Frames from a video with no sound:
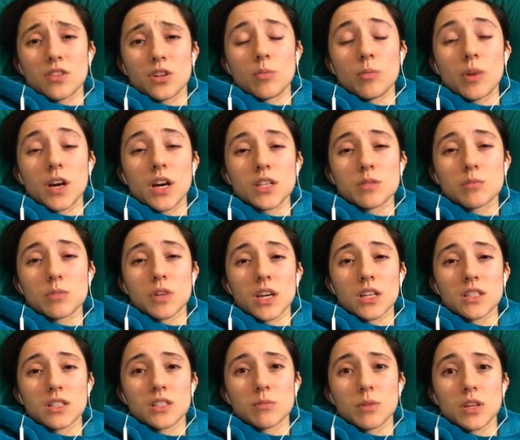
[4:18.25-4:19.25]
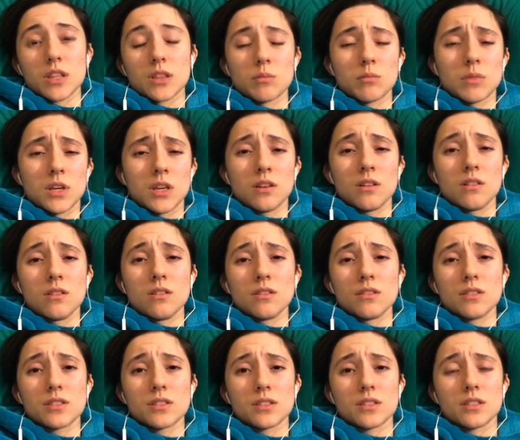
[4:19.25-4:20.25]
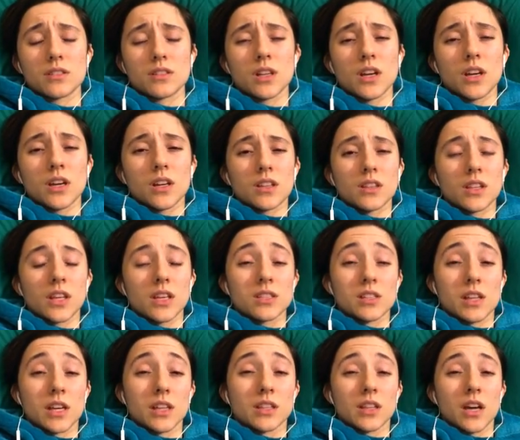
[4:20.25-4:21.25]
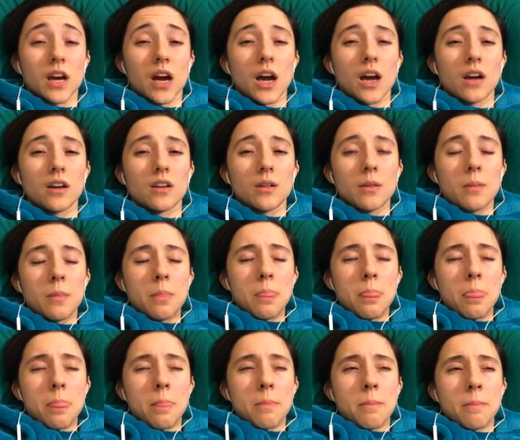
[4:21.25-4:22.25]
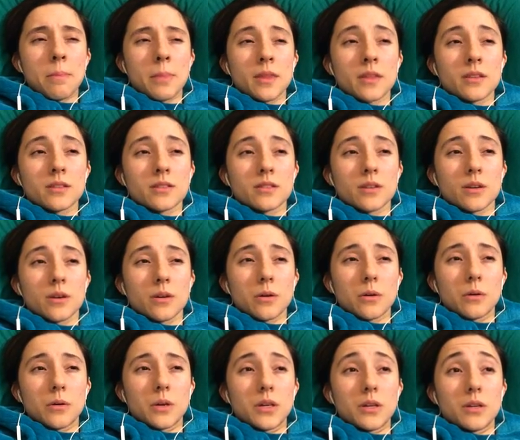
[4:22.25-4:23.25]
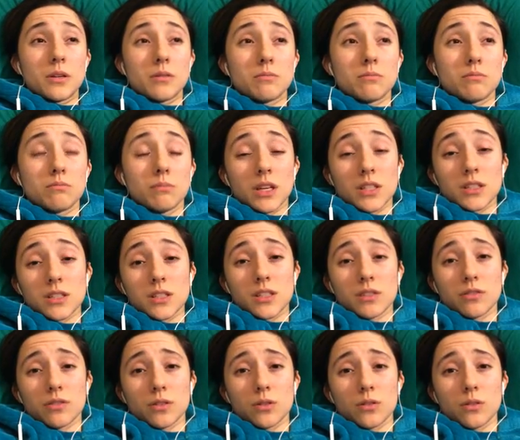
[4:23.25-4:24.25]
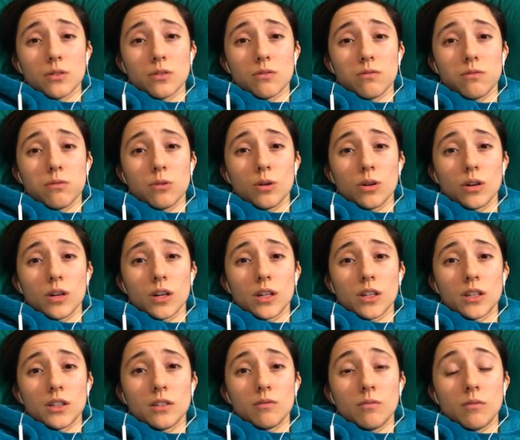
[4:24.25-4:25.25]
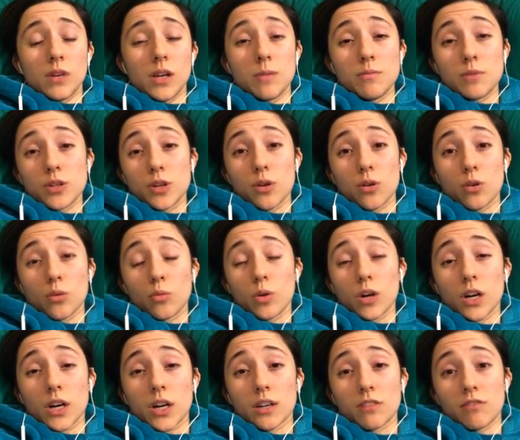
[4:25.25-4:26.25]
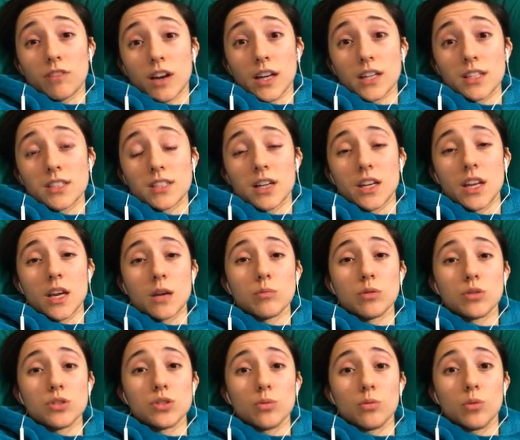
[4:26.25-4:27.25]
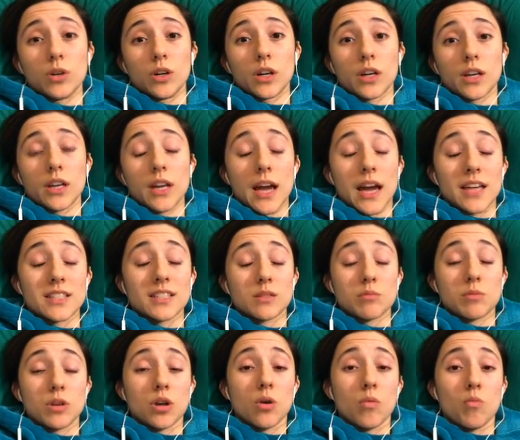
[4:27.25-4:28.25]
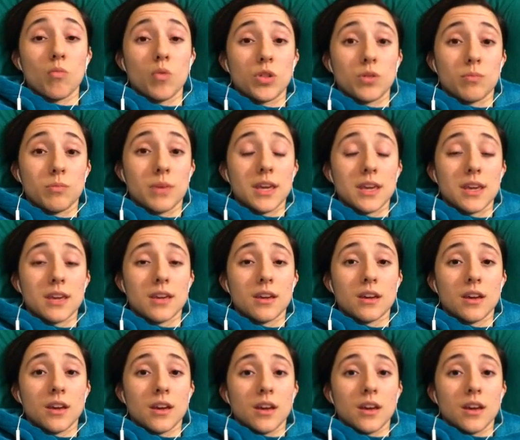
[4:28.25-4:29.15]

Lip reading: My husband has to make the meals and things like that. So it makes it difficult for him to go to work. In fact, he's unable to work. He has to be home with me.